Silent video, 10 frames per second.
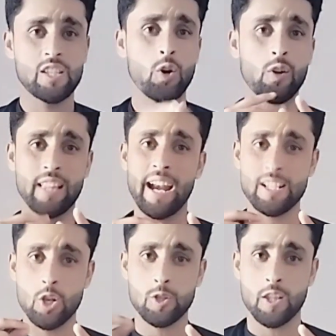So that
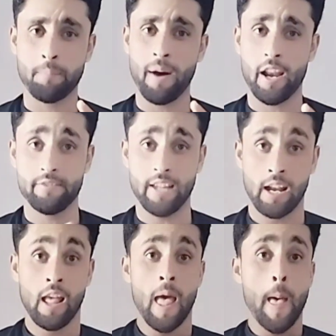is also the part of
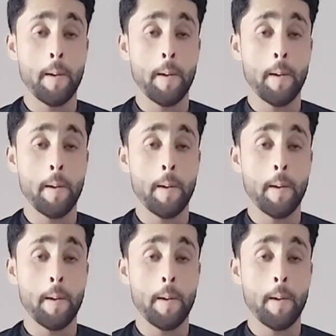that.